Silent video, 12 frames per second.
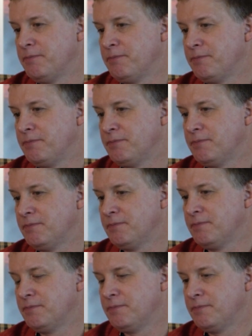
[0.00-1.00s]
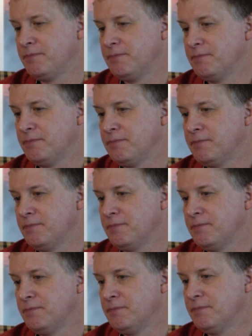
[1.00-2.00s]

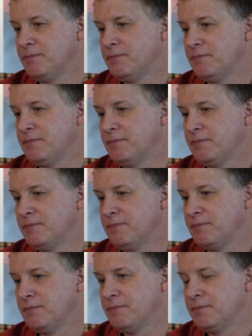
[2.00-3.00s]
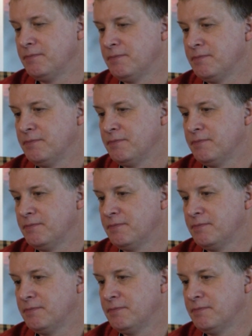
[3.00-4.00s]

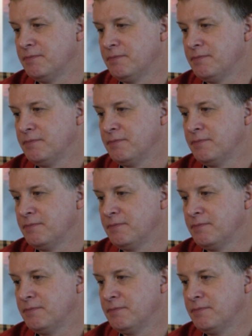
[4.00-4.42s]
No words are spoken by the person on screen.